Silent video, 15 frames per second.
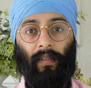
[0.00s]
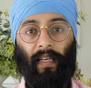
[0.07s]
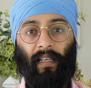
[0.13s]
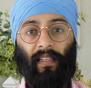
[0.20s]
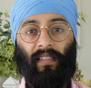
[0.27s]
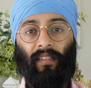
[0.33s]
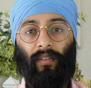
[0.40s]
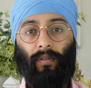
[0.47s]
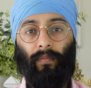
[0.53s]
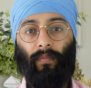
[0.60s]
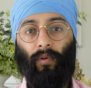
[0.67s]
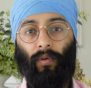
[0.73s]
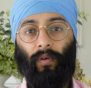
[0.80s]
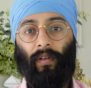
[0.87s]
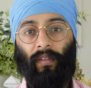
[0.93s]
That is still
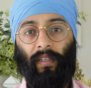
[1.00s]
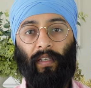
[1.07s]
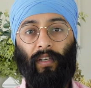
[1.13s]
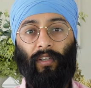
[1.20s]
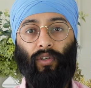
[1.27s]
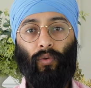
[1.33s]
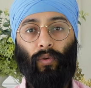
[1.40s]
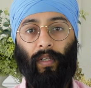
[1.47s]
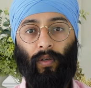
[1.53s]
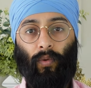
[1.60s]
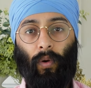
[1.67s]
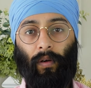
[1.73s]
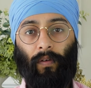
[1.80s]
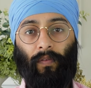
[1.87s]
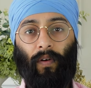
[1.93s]
more than a newly
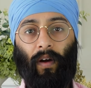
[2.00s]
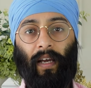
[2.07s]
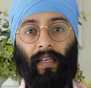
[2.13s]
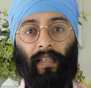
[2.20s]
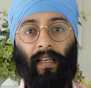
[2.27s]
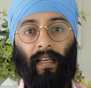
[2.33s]
qualified